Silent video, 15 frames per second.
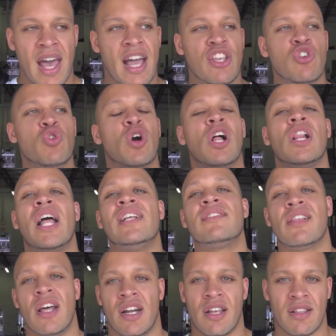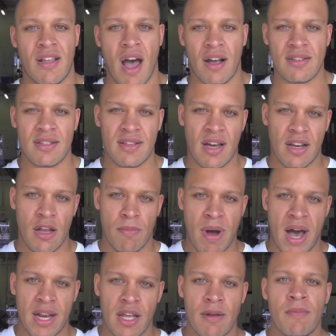and you cleanse a lot of the toxins out of your
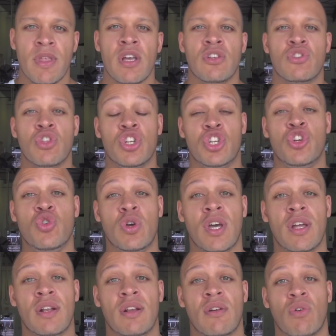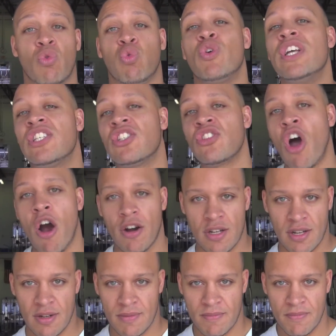body so that you can
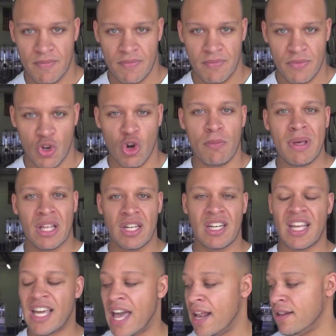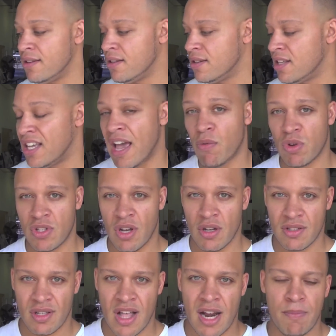restart your ability to get to get
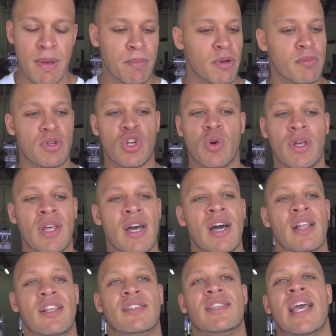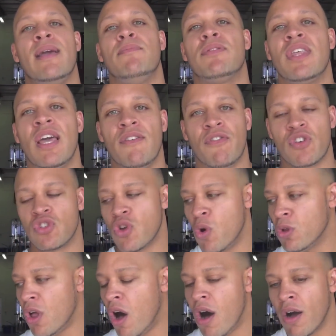results. A lot of people have been doing the same thing for
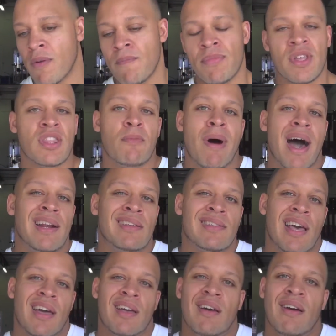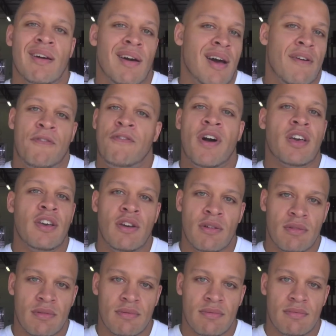so long that the body's like, ah, fuck
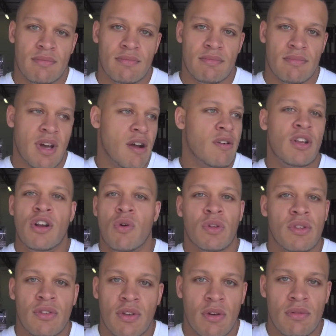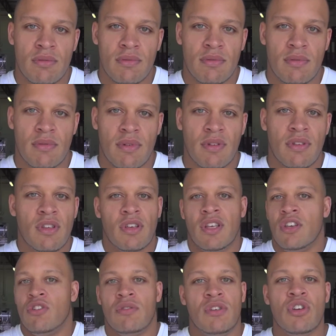you. I already know what to do. You,
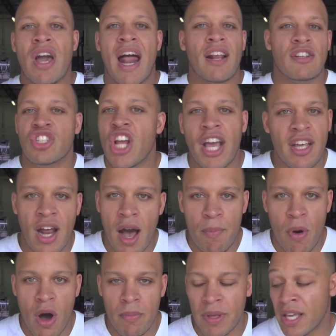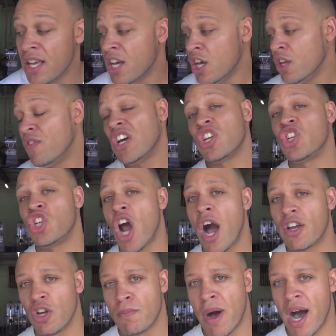you, you gotta shake it up on me. You gotta
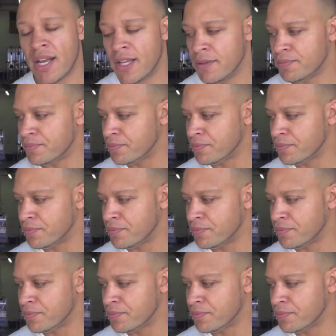shock your body.